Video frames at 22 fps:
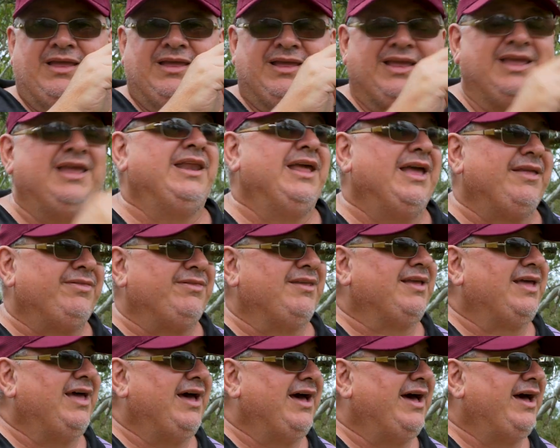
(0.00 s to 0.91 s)
Get out
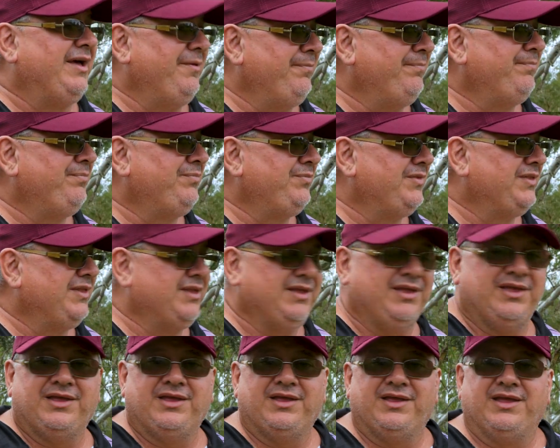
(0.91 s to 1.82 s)
the car.
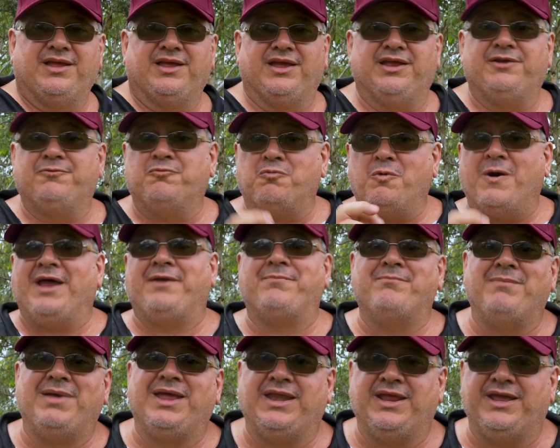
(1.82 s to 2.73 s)
In
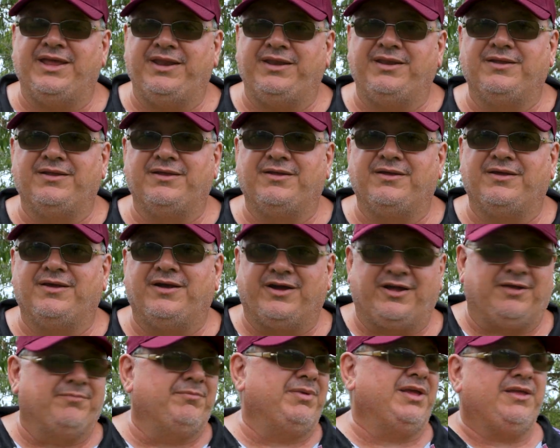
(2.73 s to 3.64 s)
1 minute,
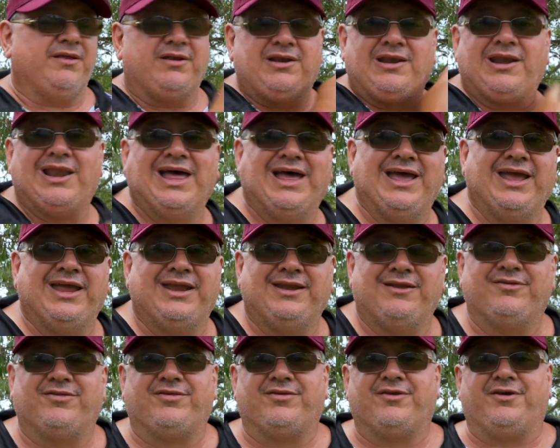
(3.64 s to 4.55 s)
I can be laying
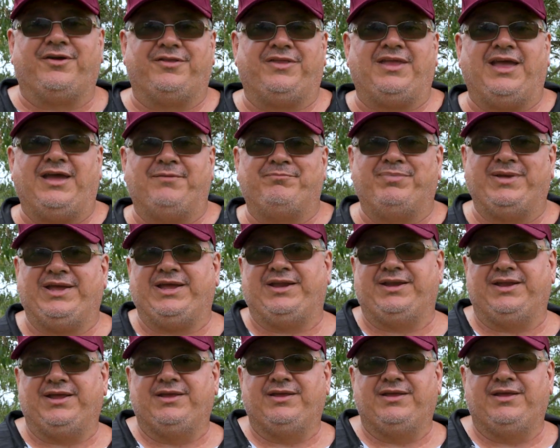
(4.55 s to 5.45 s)
inside that
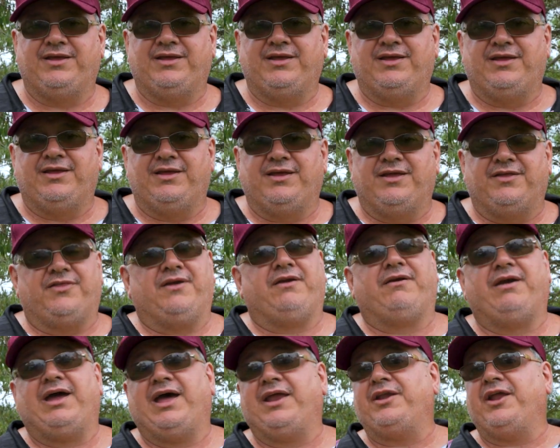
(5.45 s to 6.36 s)
bed.
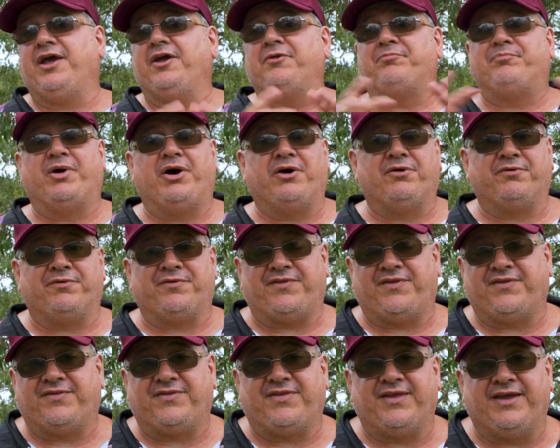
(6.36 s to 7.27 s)
There are no poles
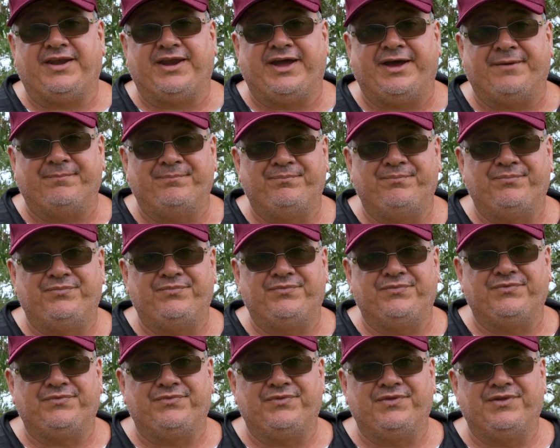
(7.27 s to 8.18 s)
to set up.
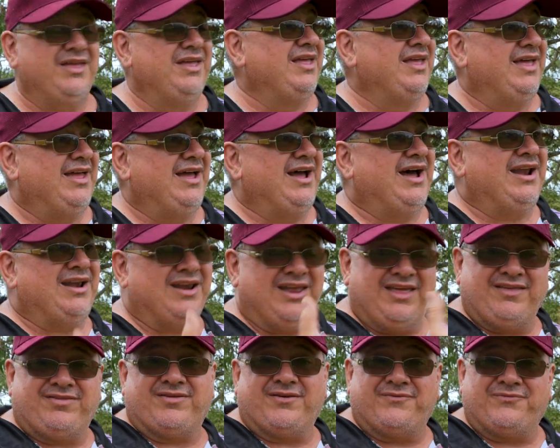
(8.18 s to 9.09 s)

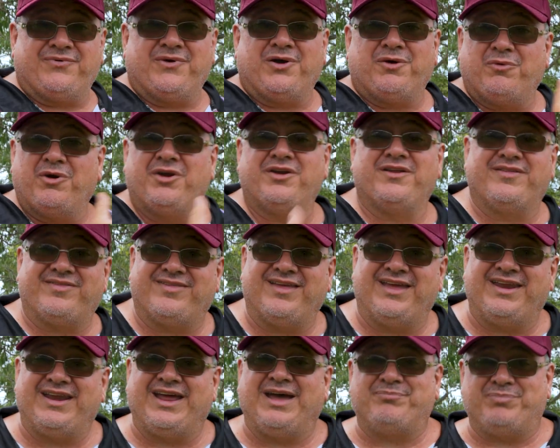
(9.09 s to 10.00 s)
Unless if I want to
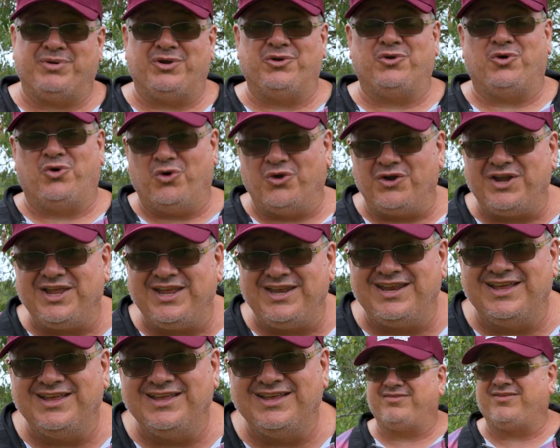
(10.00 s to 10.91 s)
set up an
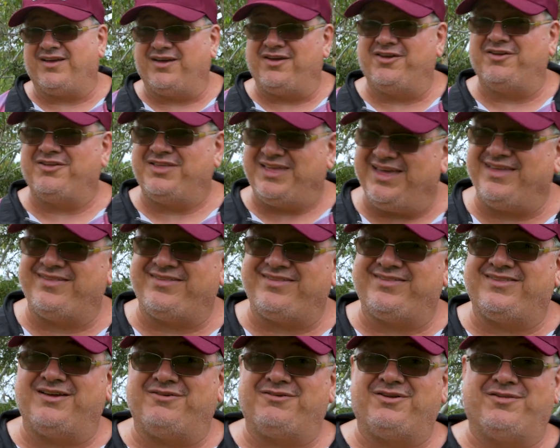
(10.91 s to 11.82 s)
awning. So yes,
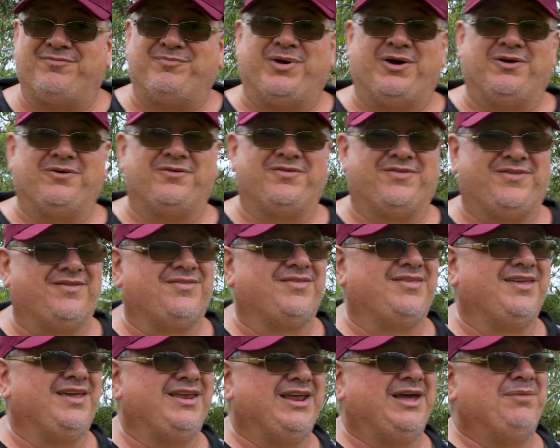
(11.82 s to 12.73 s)
there is poles to
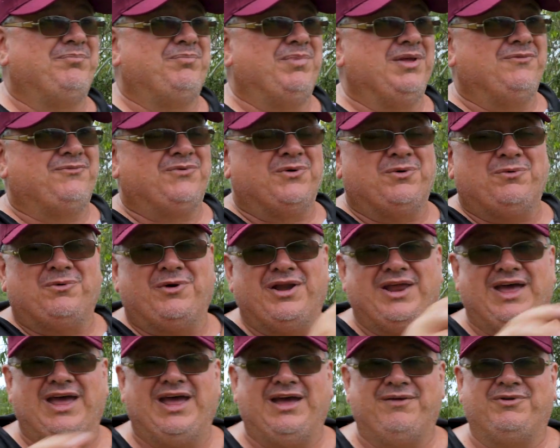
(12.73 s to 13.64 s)
set up if I
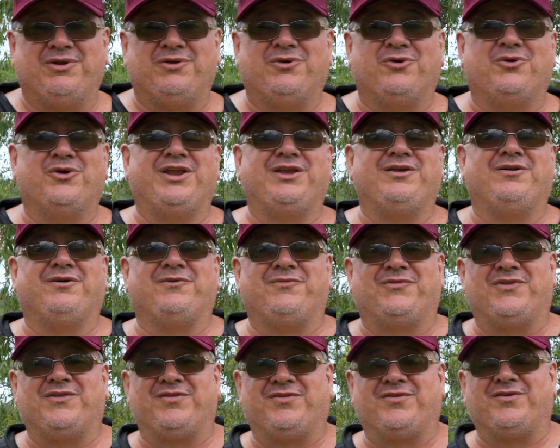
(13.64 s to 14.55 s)
want to have an awning
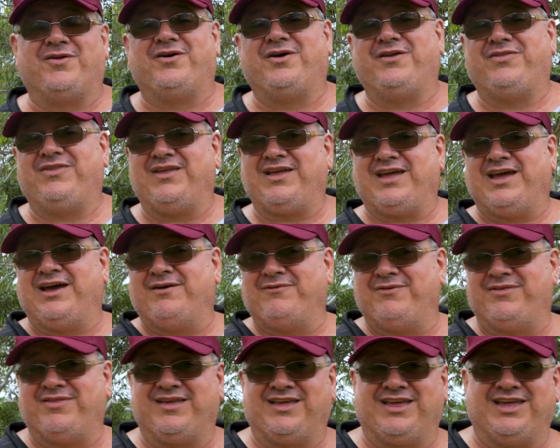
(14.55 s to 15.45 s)
off the side that
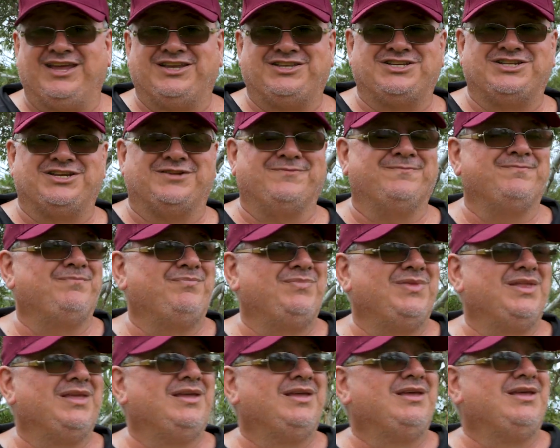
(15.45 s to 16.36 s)
covers the kitchen.
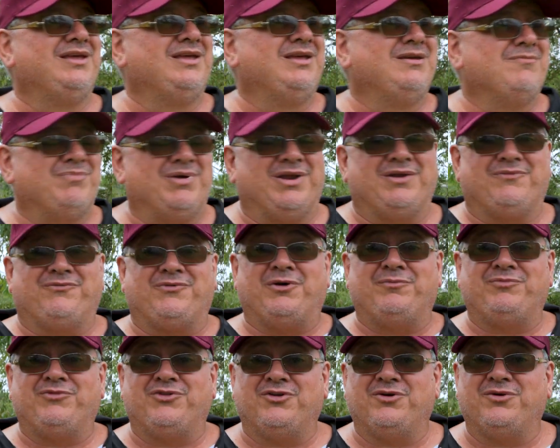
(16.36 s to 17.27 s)
But if
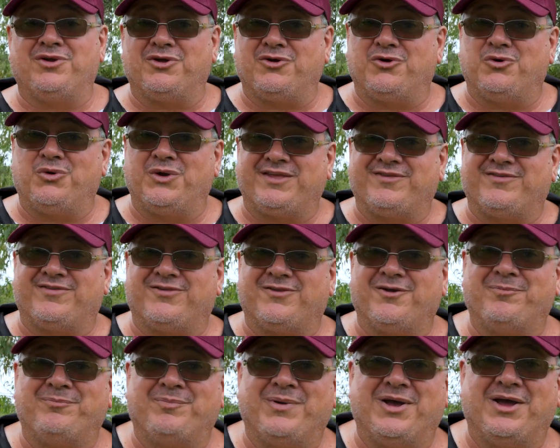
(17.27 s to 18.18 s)
I'm doing a quick
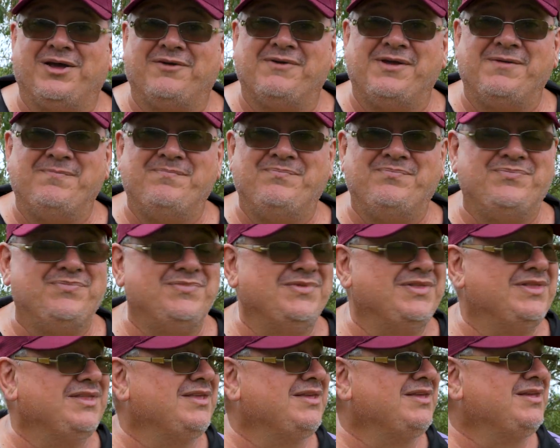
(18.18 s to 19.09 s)
stopover,
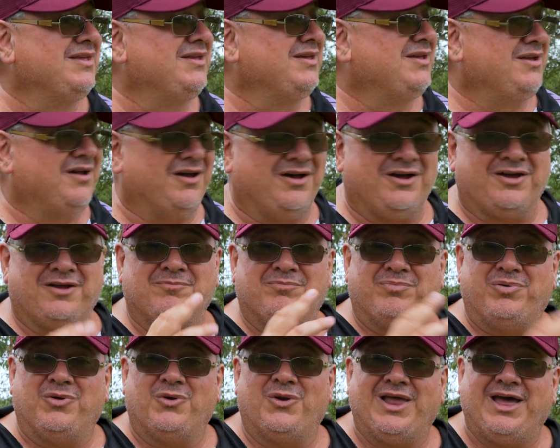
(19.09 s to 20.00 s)
I can
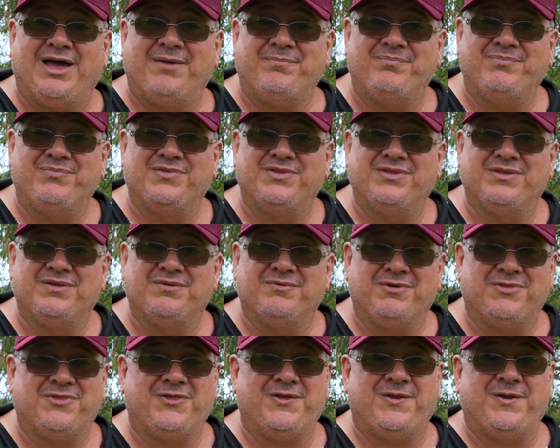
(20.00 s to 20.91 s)
pull up,
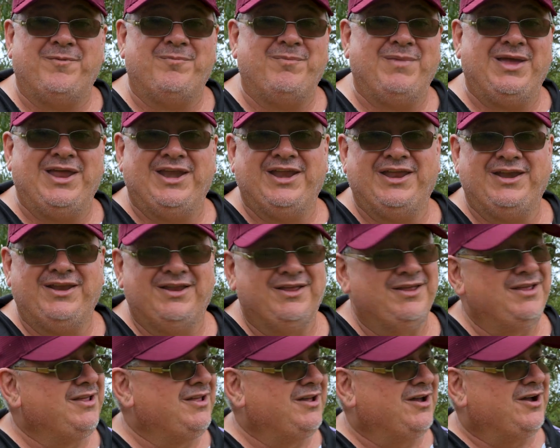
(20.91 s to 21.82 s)
within a minute,
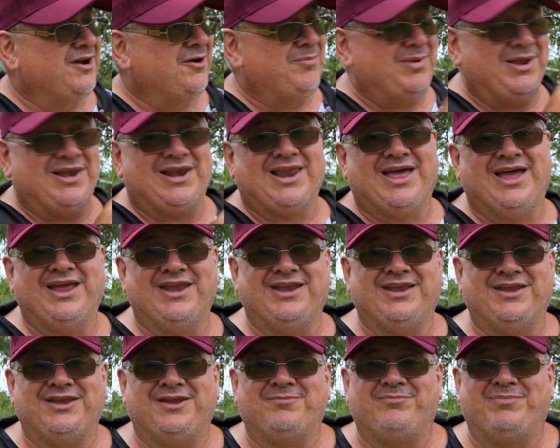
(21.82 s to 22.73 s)
I'll be laying
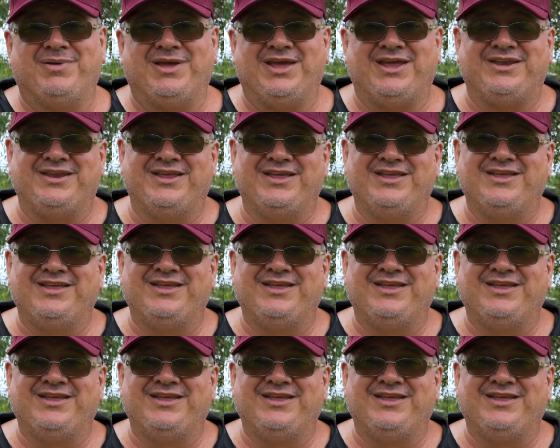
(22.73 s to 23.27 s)
in the bed.